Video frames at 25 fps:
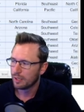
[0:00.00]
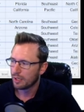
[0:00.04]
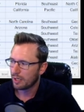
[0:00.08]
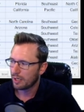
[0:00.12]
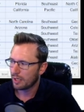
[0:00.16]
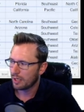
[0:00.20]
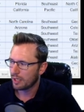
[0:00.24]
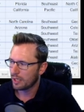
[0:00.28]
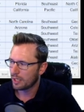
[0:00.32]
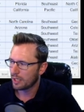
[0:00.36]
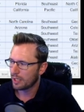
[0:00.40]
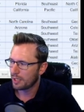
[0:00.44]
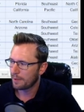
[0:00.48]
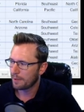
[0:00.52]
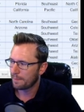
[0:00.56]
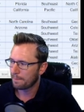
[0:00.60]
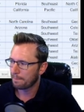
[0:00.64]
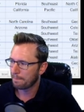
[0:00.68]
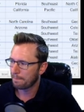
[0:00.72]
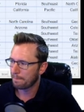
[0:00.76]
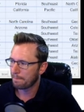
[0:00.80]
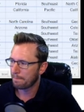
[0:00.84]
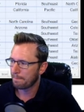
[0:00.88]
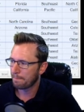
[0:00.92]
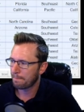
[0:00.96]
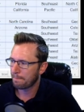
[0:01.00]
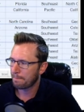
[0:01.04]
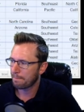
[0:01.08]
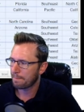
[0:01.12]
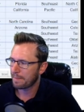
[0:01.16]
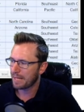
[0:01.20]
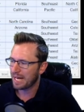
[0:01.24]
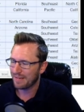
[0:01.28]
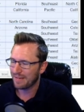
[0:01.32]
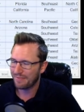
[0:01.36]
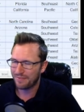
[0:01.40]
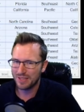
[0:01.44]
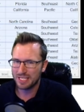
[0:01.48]
Um,
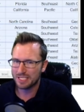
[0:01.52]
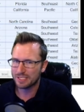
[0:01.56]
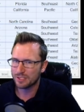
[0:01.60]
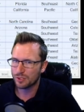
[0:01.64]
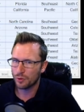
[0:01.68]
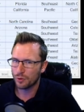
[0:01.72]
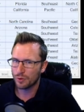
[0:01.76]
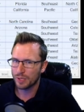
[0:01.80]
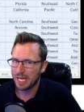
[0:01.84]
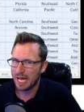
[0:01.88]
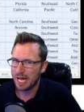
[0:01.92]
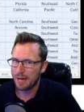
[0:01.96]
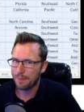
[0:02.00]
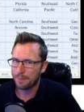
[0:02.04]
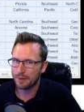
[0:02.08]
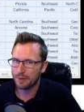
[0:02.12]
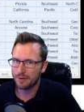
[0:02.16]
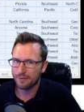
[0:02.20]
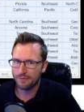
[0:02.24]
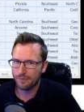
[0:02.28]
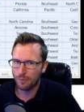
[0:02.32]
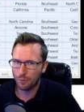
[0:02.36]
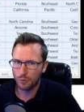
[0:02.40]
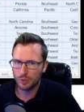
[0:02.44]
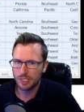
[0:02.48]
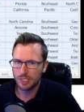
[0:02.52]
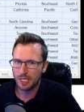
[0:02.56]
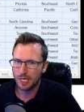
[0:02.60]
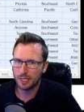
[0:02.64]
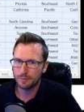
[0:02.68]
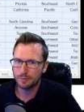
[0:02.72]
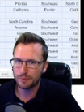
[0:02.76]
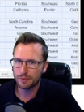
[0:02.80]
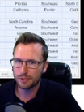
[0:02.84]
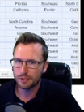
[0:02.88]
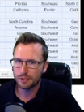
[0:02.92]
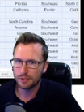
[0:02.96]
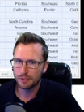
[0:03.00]
I think it's only happened four
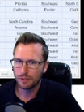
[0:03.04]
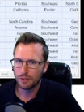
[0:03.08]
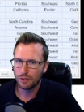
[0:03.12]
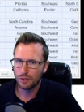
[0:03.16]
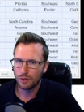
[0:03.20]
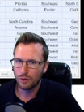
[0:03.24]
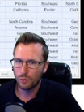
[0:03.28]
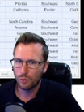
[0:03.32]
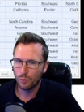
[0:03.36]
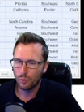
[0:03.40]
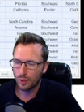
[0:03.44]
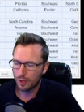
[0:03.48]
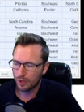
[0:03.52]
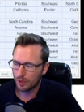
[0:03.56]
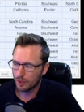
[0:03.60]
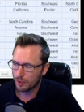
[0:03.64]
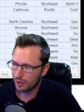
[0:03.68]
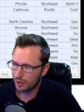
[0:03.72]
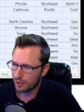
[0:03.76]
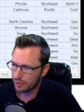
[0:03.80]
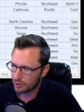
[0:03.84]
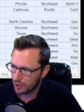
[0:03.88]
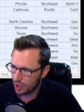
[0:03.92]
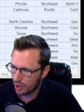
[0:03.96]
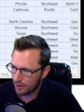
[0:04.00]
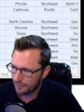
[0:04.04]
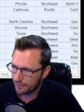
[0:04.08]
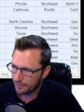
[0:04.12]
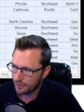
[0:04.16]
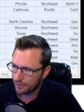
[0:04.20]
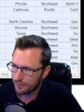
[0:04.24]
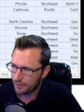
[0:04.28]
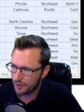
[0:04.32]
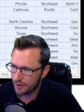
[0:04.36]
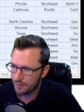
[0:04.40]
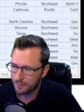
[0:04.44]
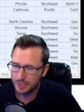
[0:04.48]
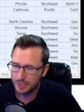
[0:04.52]
times where a golfer
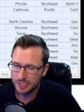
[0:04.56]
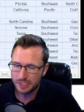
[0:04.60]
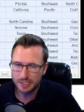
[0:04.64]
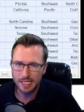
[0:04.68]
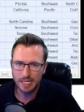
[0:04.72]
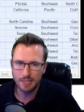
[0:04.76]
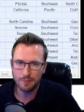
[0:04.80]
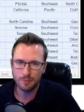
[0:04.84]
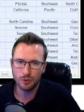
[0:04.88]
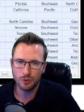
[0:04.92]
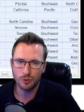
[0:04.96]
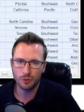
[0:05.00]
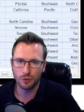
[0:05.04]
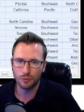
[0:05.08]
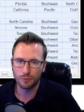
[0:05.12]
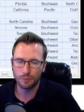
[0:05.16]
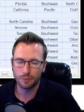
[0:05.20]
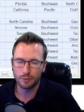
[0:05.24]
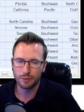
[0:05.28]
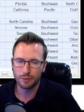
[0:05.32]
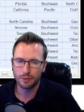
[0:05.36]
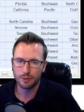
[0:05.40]
from the same group